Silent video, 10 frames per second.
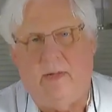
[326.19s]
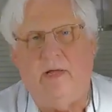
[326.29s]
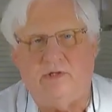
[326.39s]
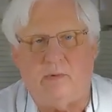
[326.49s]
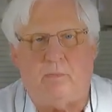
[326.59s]

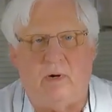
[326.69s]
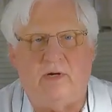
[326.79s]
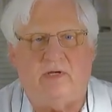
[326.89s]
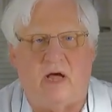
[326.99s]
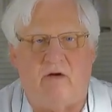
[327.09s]
is a
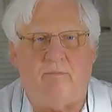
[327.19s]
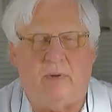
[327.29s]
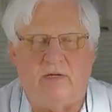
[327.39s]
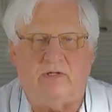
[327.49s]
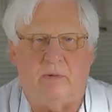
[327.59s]
pretty tough
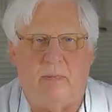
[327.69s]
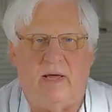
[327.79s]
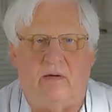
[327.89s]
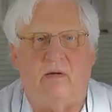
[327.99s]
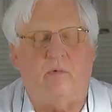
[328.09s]
piece of meat,